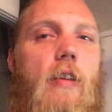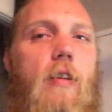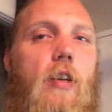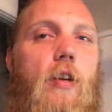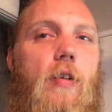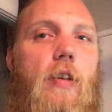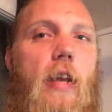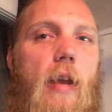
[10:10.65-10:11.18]

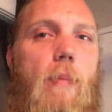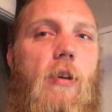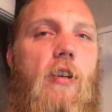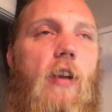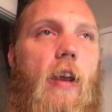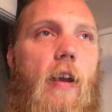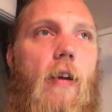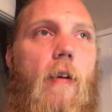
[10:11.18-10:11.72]
and your
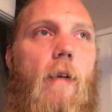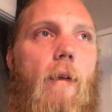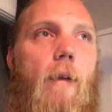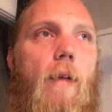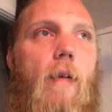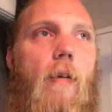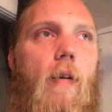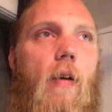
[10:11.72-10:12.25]
damaged hair.
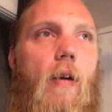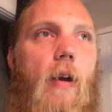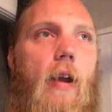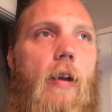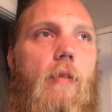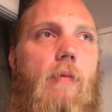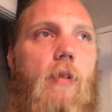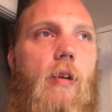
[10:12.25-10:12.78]
All
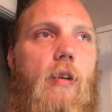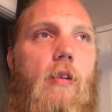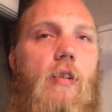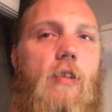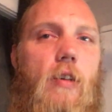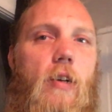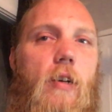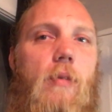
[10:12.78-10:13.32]
right?
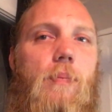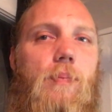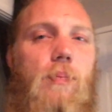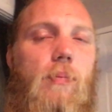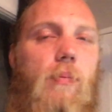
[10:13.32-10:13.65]
So,